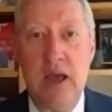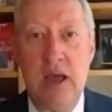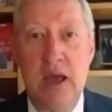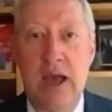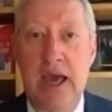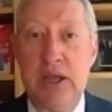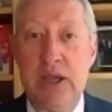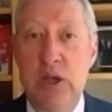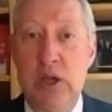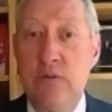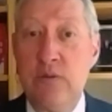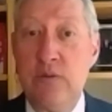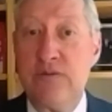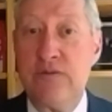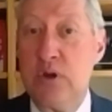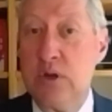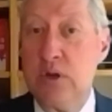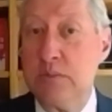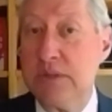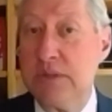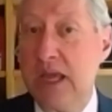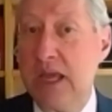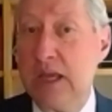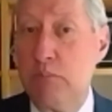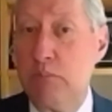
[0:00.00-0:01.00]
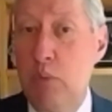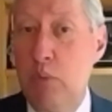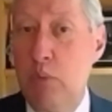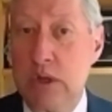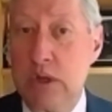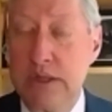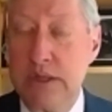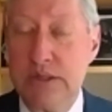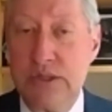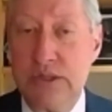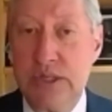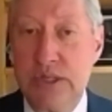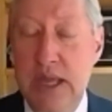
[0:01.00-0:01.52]
I know firms like
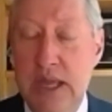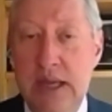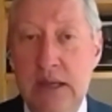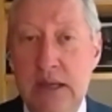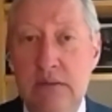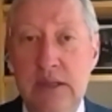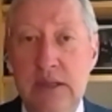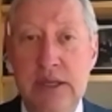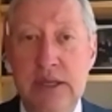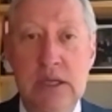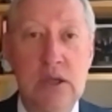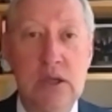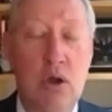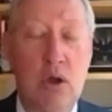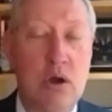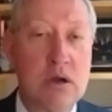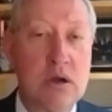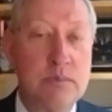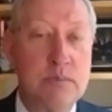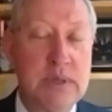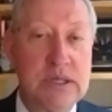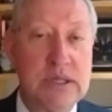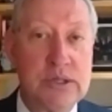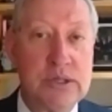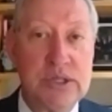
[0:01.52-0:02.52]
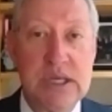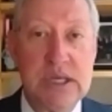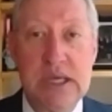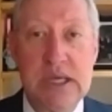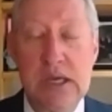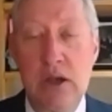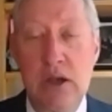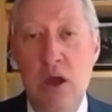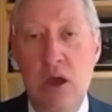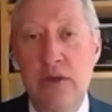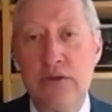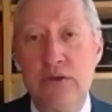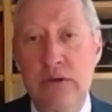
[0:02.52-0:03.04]
Morgan Stanley, RBC,
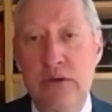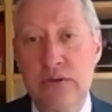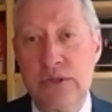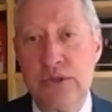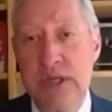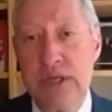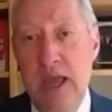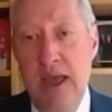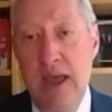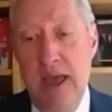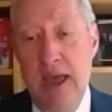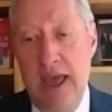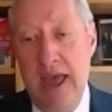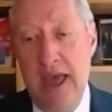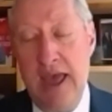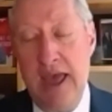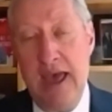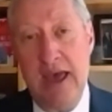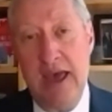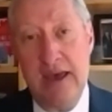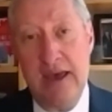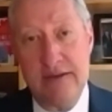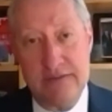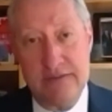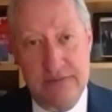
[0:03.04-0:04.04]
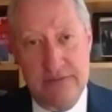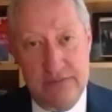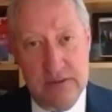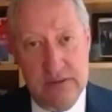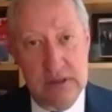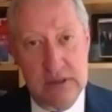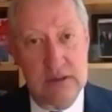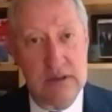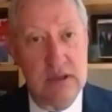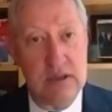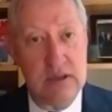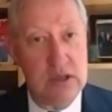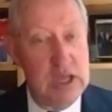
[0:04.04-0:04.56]
and others have
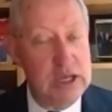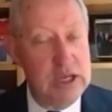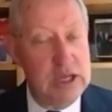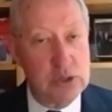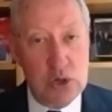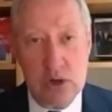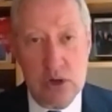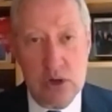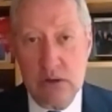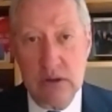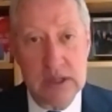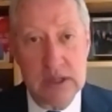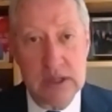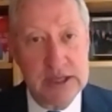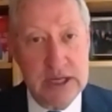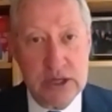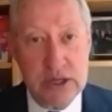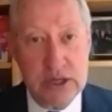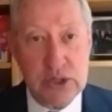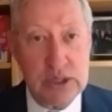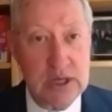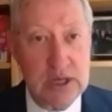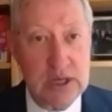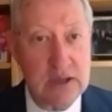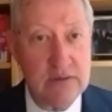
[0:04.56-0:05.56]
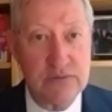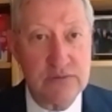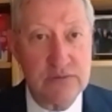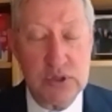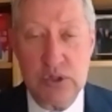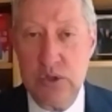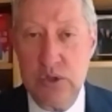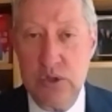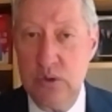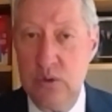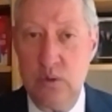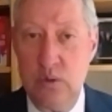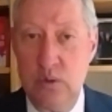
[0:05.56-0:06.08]
internal initiatives
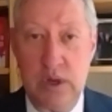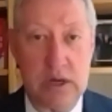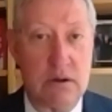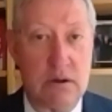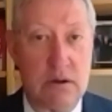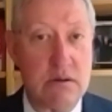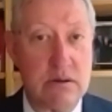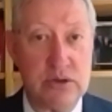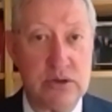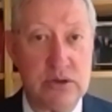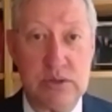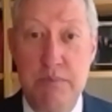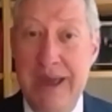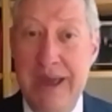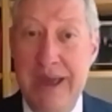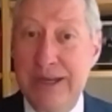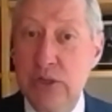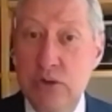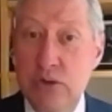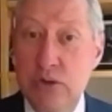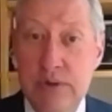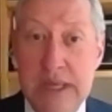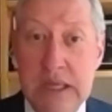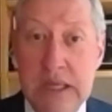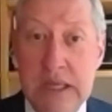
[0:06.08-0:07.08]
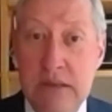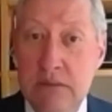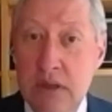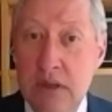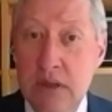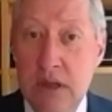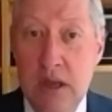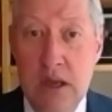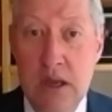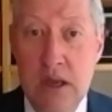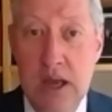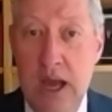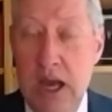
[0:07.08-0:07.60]
to encourage mentoring,
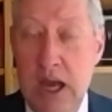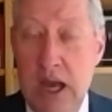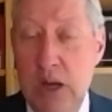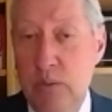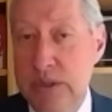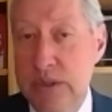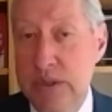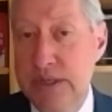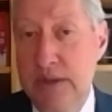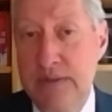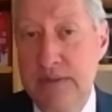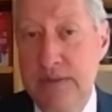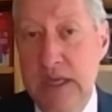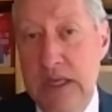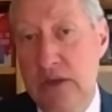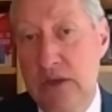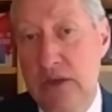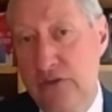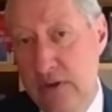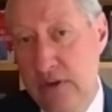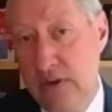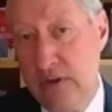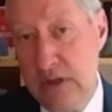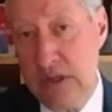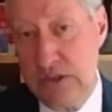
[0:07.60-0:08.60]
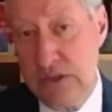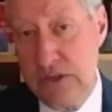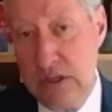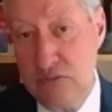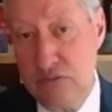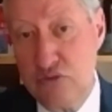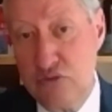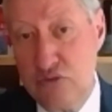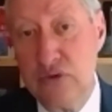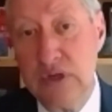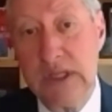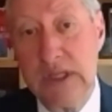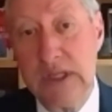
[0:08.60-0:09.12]
which I think is a
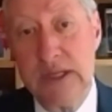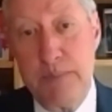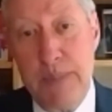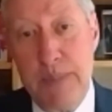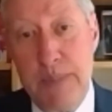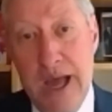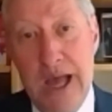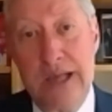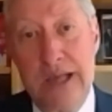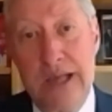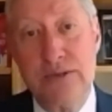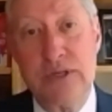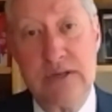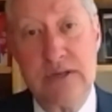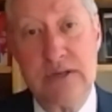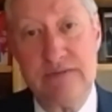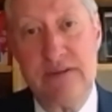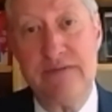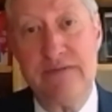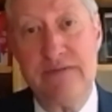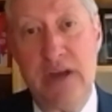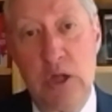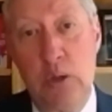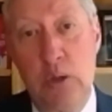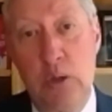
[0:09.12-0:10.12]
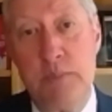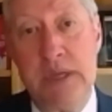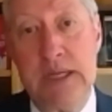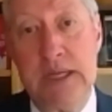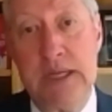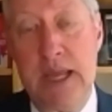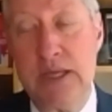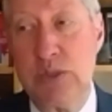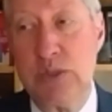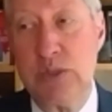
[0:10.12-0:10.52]
really positive development as